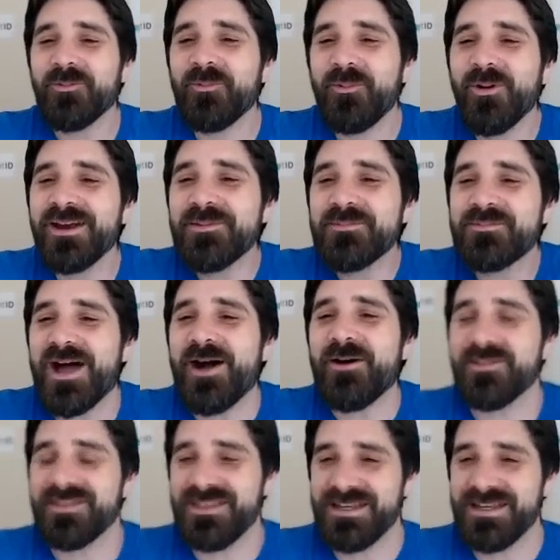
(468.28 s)
what
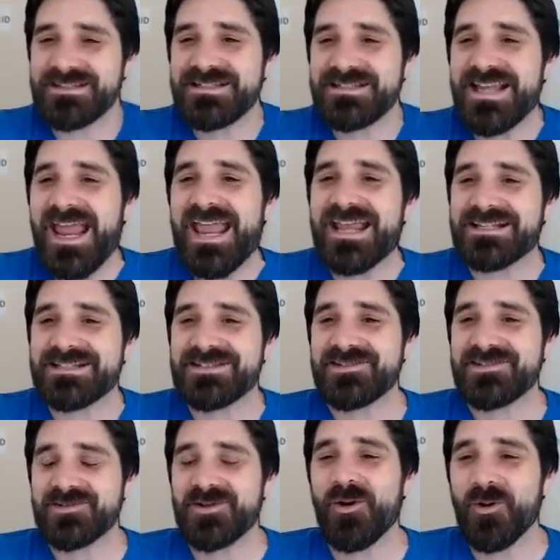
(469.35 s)
about this
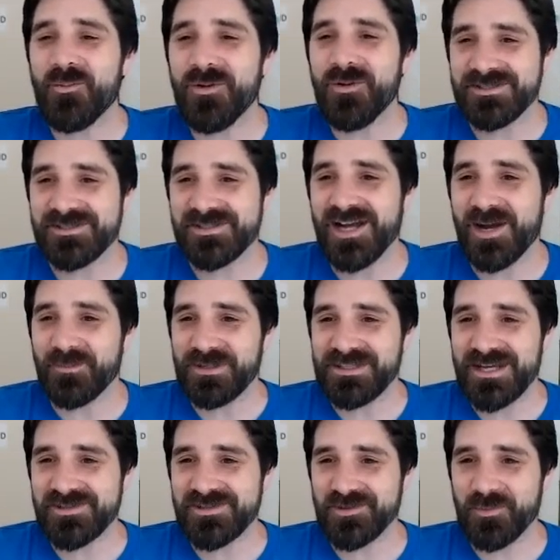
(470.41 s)
takes so much
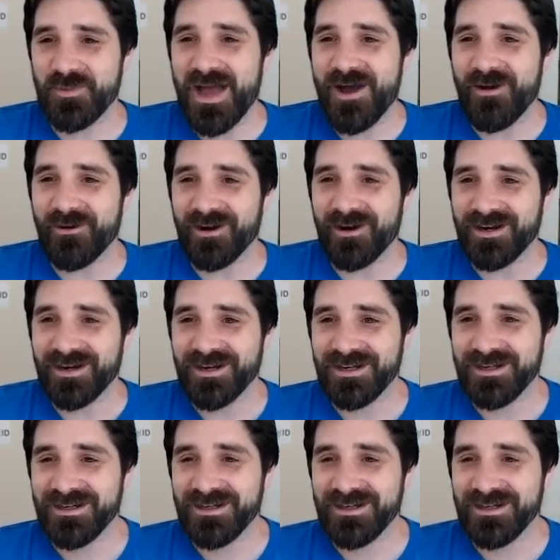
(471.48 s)
computational power?